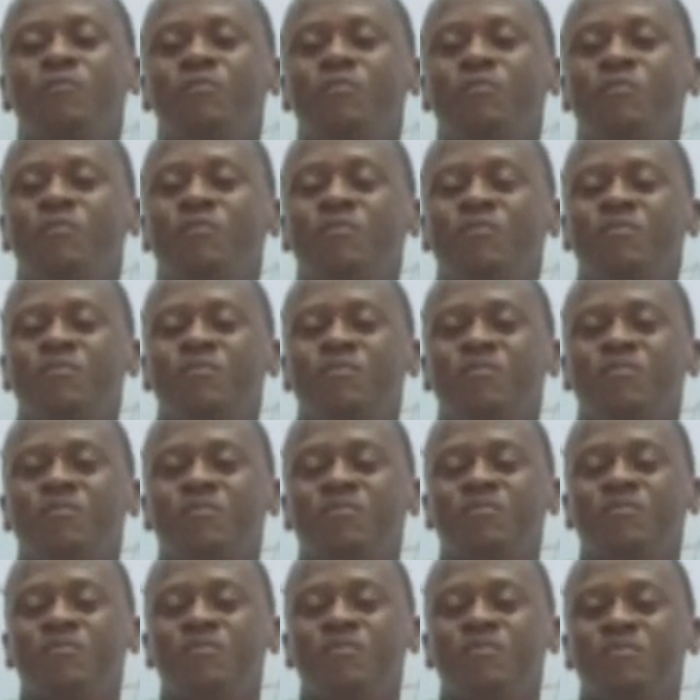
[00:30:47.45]

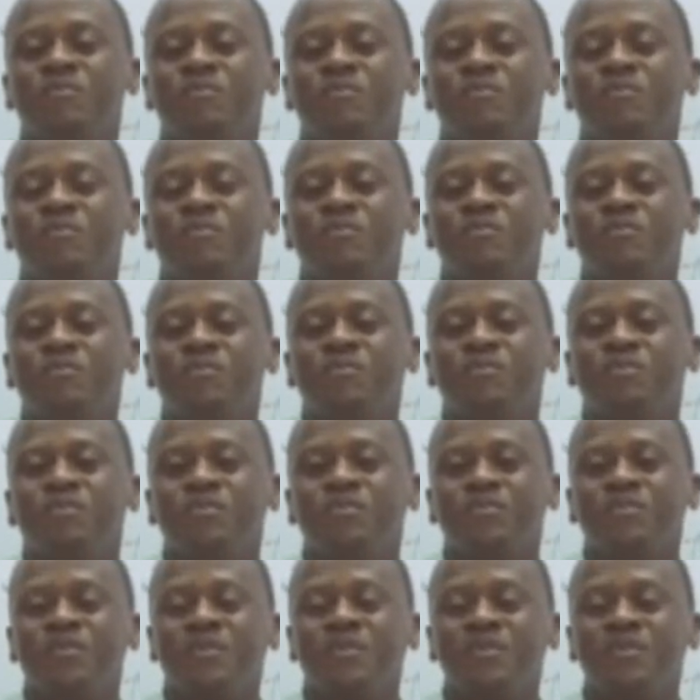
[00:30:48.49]
(no one is talking)